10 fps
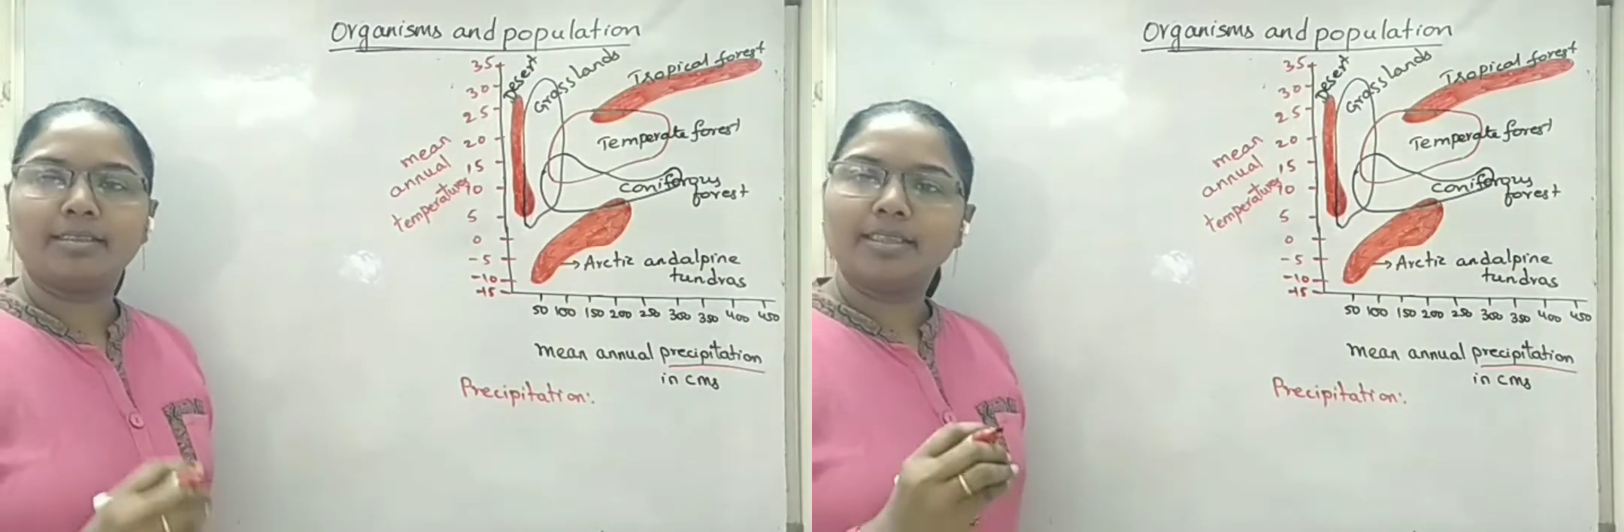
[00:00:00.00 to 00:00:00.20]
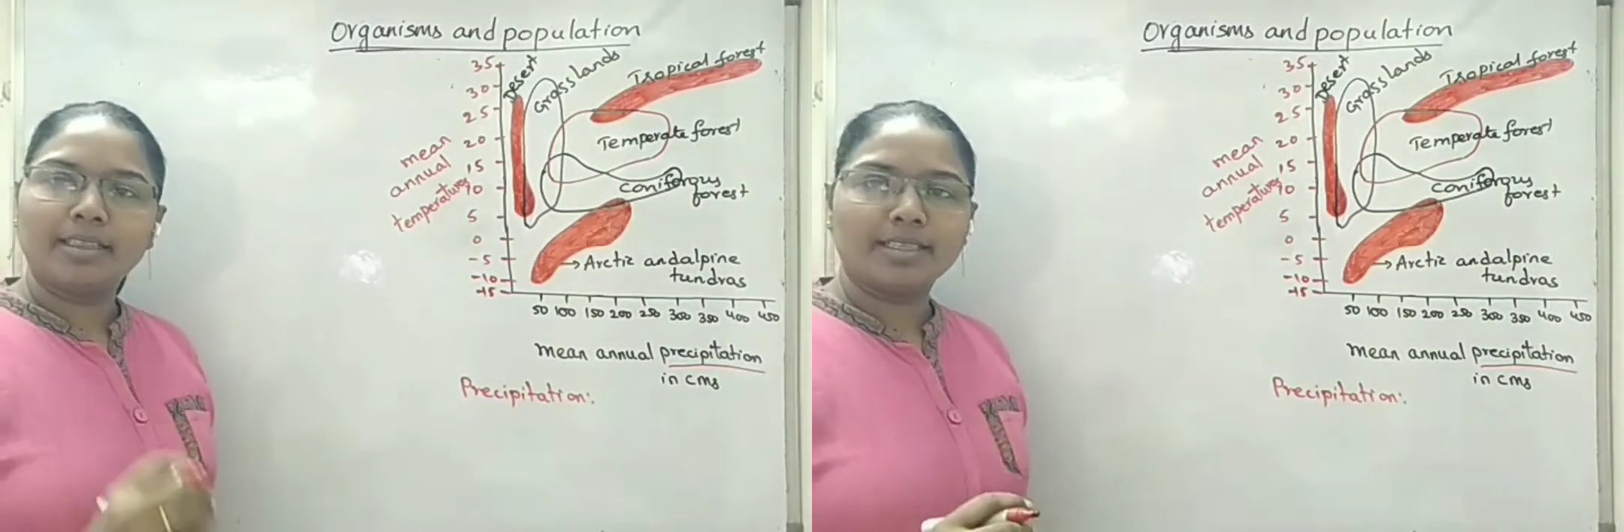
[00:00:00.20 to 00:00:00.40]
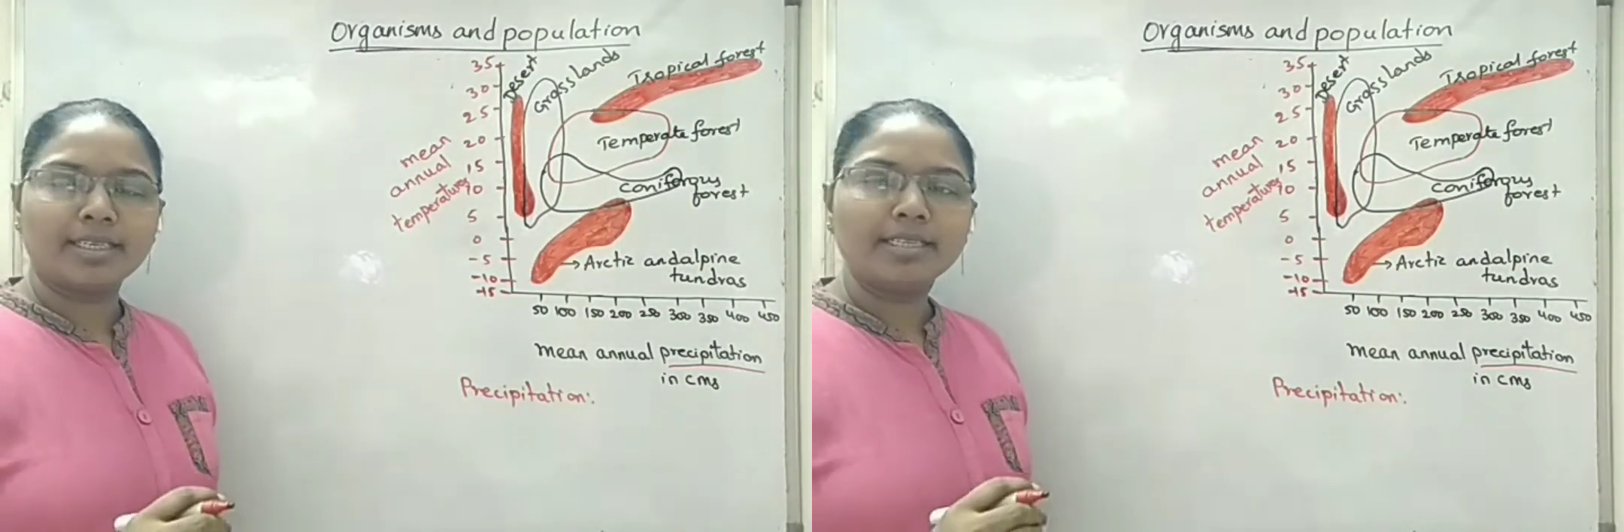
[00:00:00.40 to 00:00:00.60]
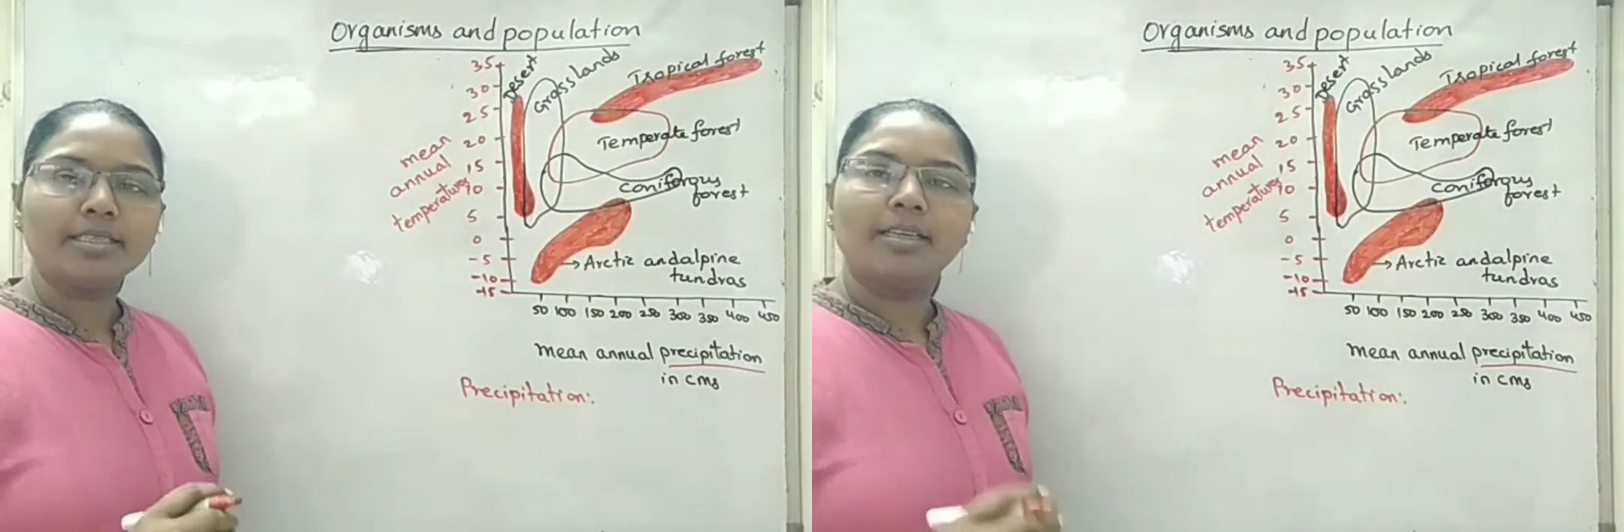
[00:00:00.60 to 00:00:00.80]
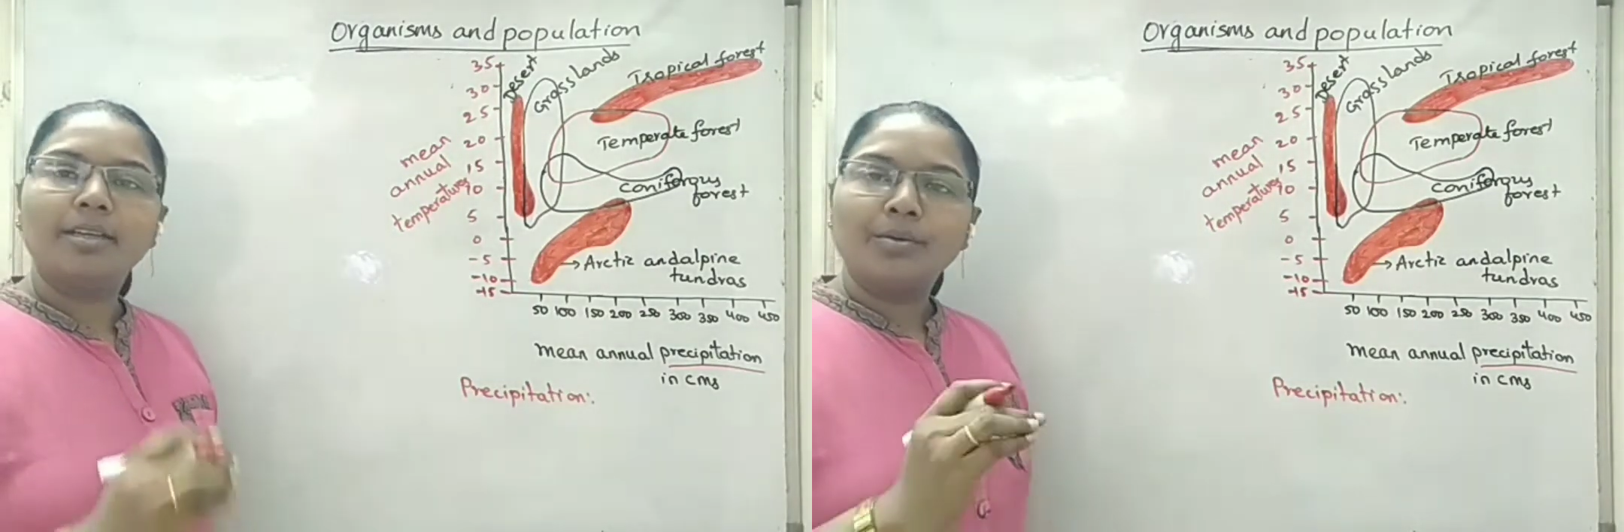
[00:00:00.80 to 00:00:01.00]
In the sense,
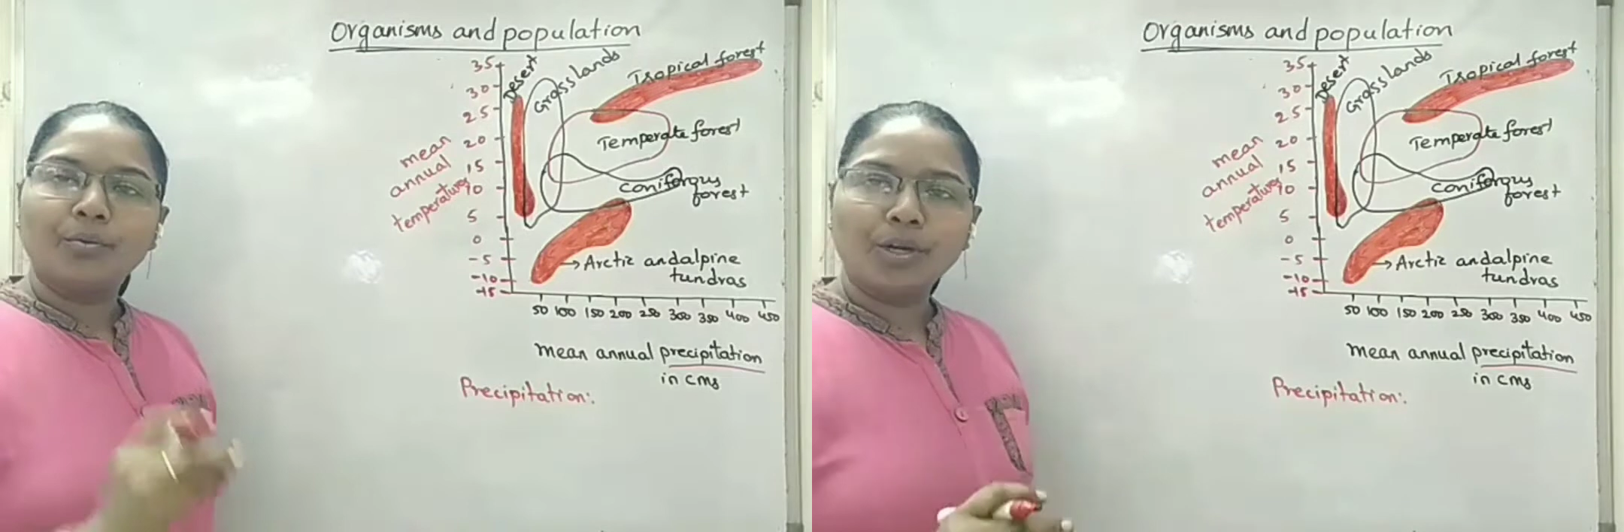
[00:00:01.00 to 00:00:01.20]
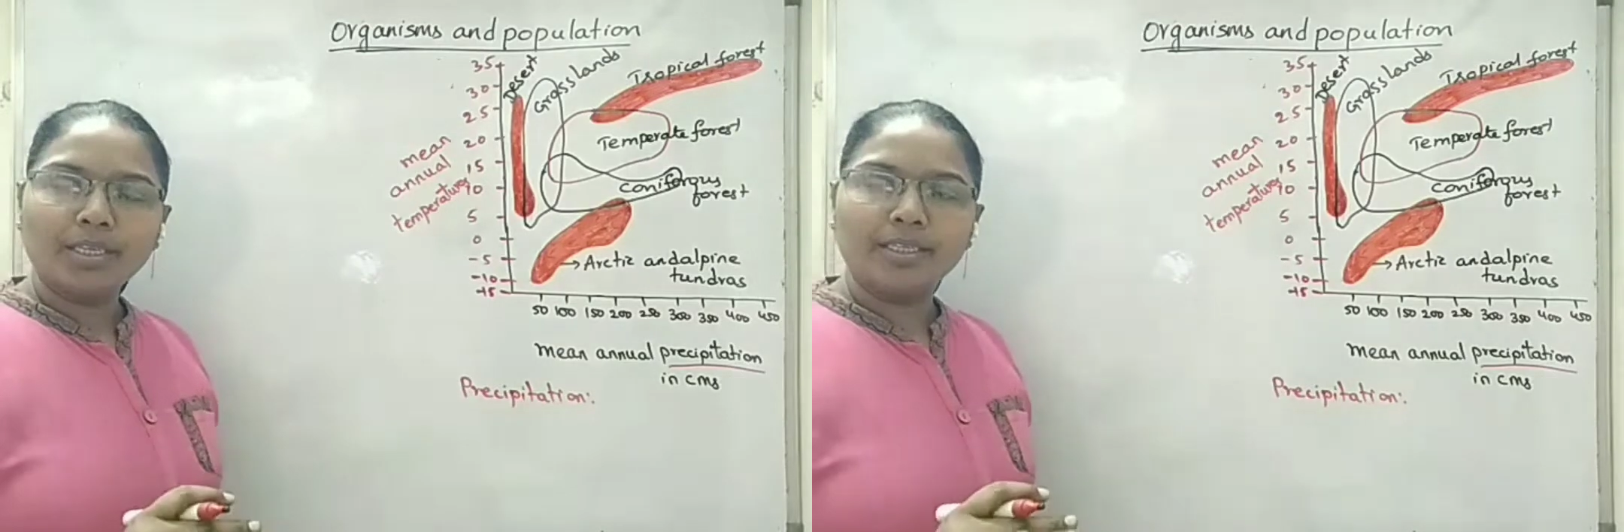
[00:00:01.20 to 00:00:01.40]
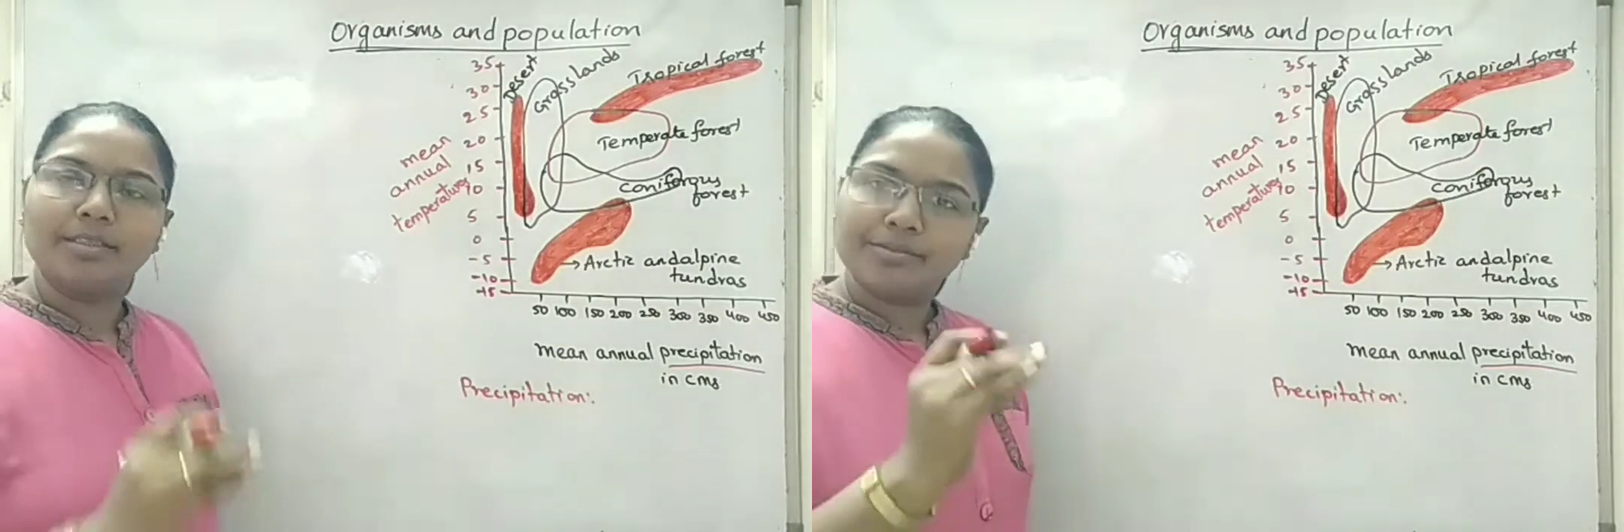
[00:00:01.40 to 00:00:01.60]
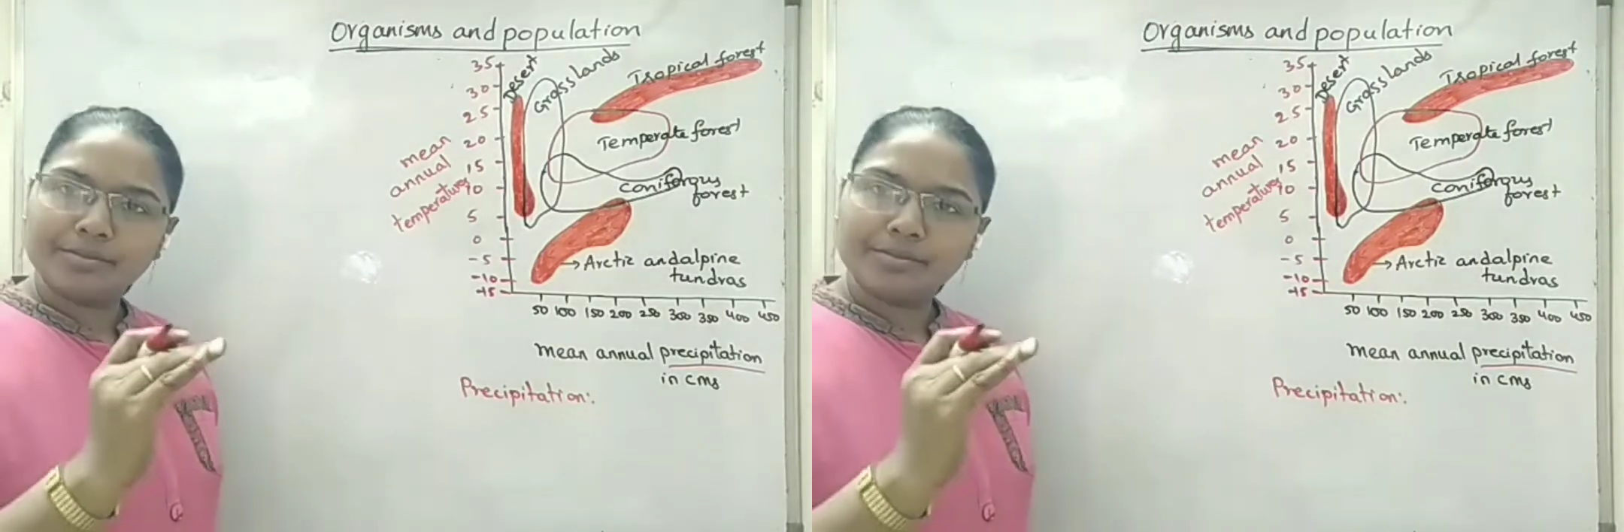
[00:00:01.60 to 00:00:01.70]
water,